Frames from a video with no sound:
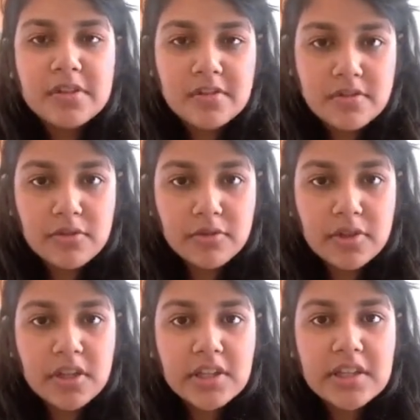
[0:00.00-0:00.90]
So
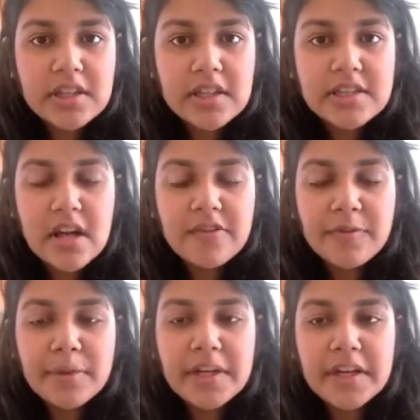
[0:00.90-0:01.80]
it's our
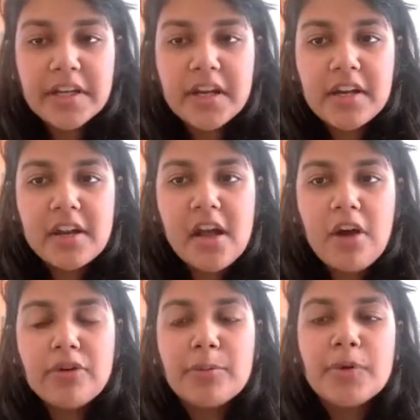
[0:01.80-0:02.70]
predicted
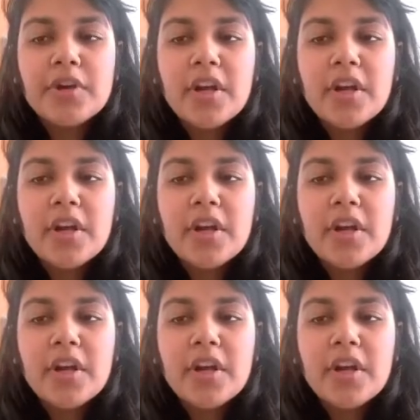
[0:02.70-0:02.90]
output.